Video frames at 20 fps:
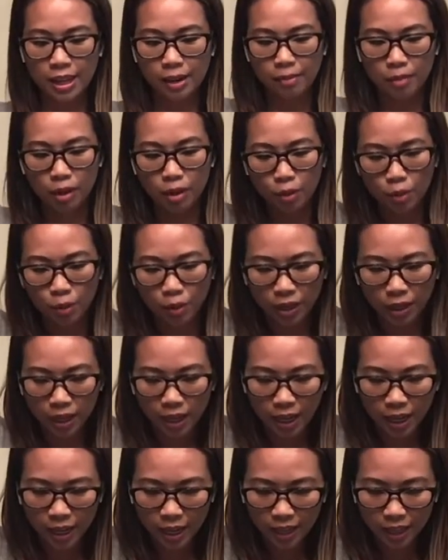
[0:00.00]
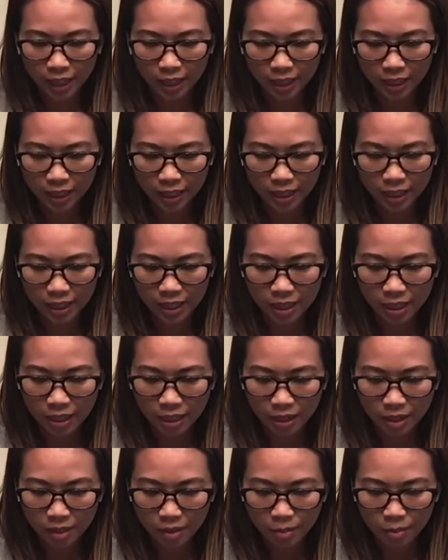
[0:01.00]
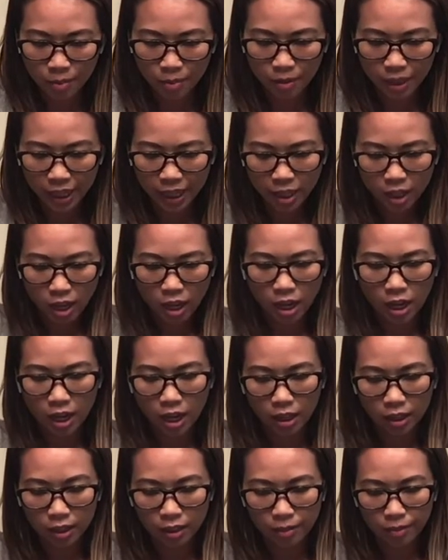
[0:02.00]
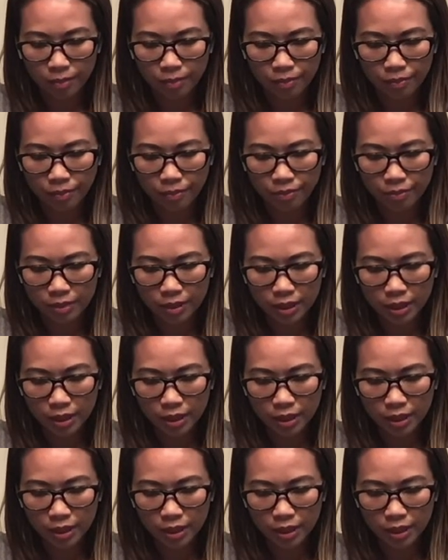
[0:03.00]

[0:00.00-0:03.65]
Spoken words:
And then I'm going to work on my column.